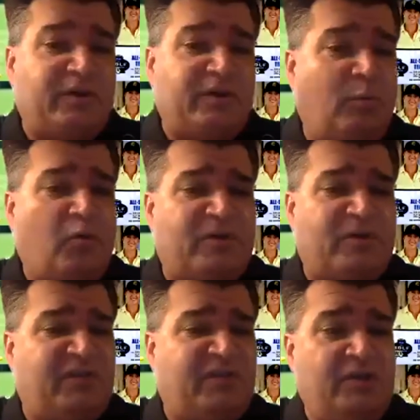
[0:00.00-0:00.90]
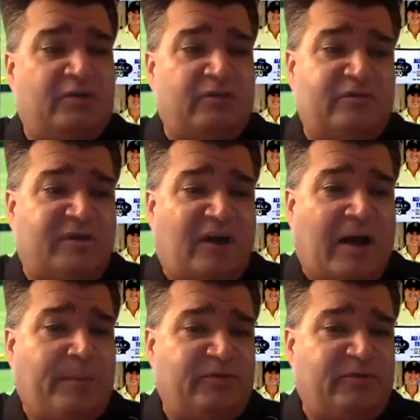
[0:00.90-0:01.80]
sports seniors the
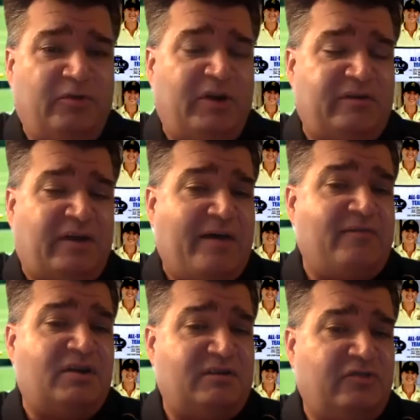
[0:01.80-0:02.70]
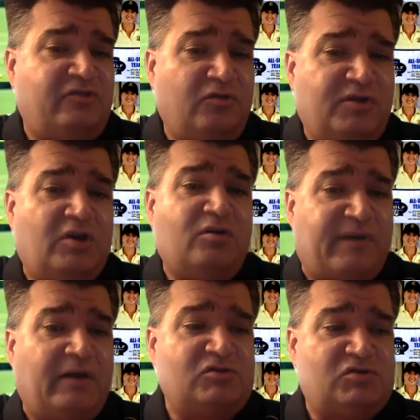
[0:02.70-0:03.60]
opportunity to have an additional year of
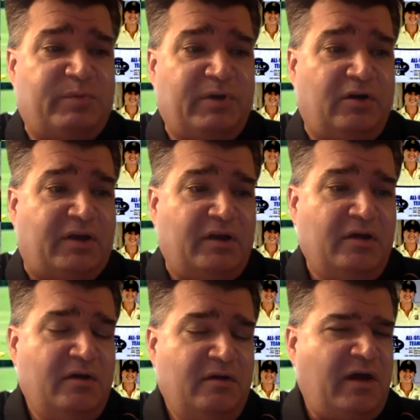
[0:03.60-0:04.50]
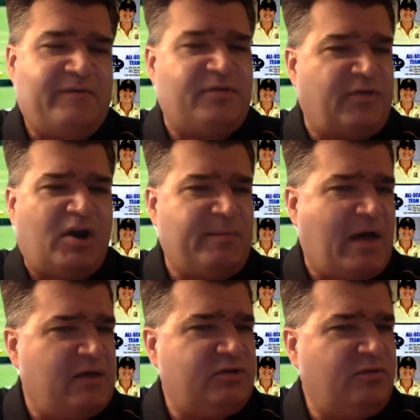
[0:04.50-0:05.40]
eligibility. Have you thought
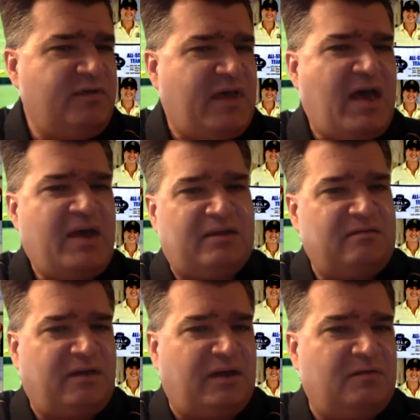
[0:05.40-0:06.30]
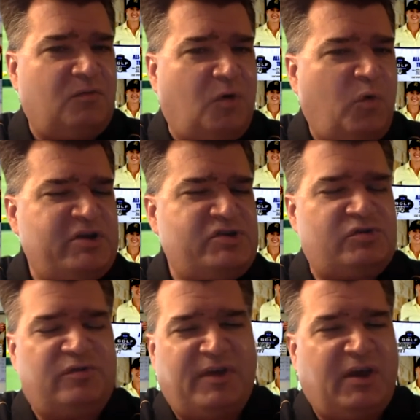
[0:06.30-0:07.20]
about doing that? And what did you
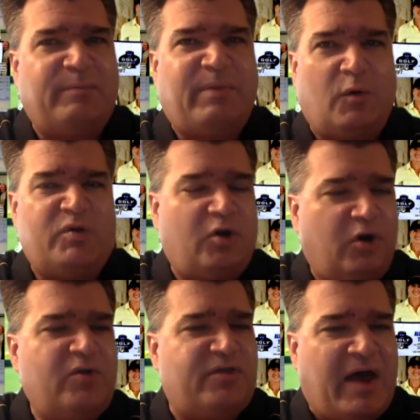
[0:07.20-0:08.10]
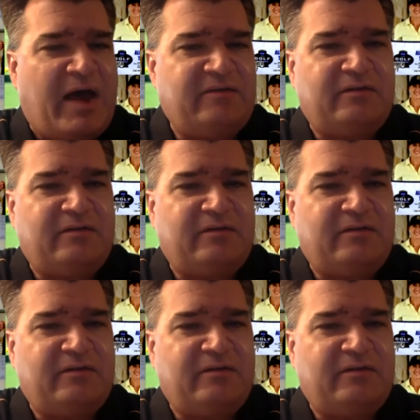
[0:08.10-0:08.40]
think about when you heard that?